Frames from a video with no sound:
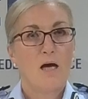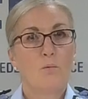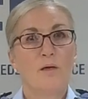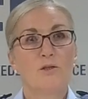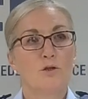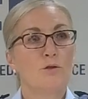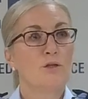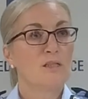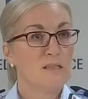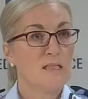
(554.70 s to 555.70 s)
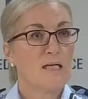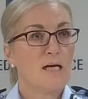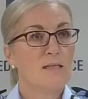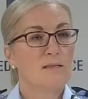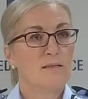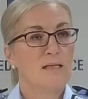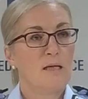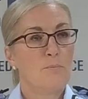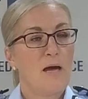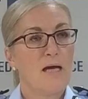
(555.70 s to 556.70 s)
we do consider that the
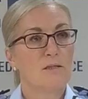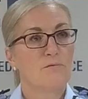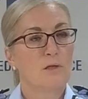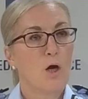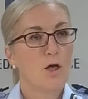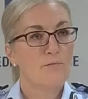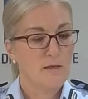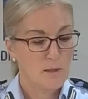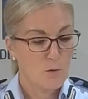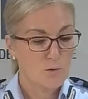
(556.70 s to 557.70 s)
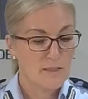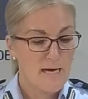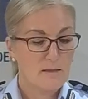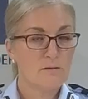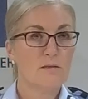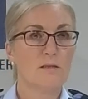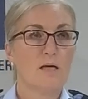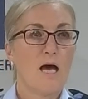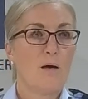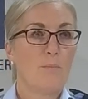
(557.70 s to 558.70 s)
impact of the COVID lockdowns
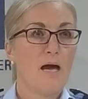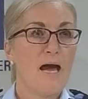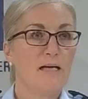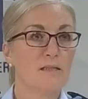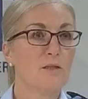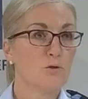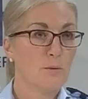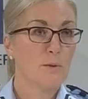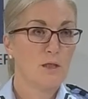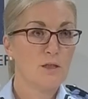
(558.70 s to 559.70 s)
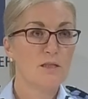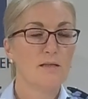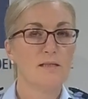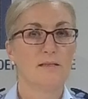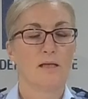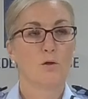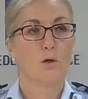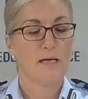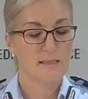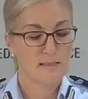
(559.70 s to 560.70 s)
has contributed to this
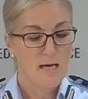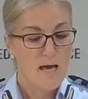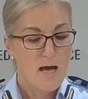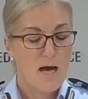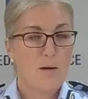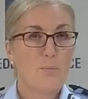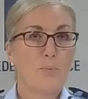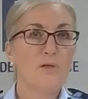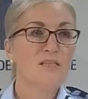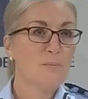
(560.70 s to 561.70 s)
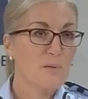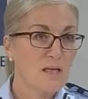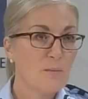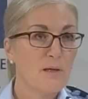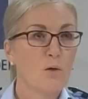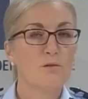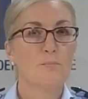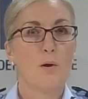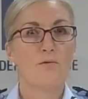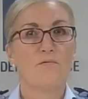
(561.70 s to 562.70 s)
increase, principally because
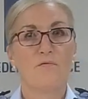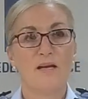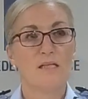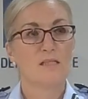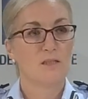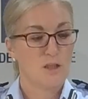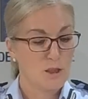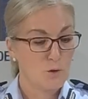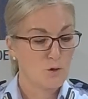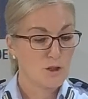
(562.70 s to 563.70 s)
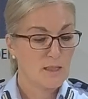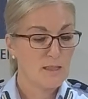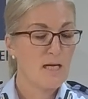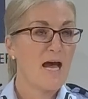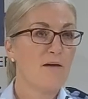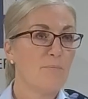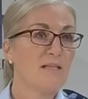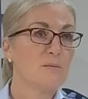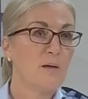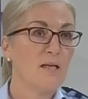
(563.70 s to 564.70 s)
both offenders and children have
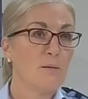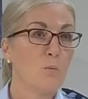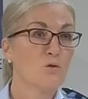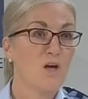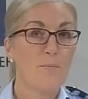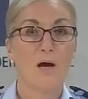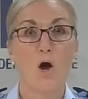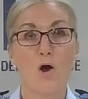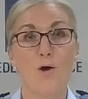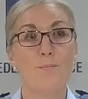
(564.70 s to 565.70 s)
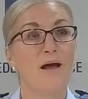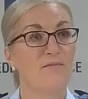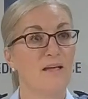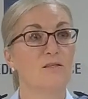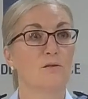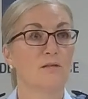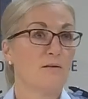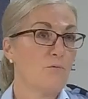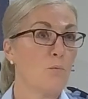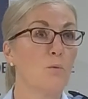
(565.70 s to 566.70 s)
been spending more time at home and
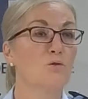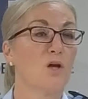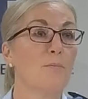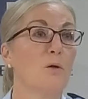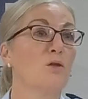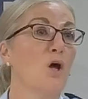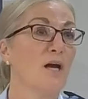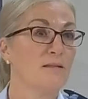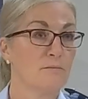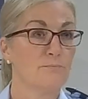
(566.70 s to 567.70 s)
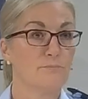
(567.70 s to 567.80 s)
therefore more time online.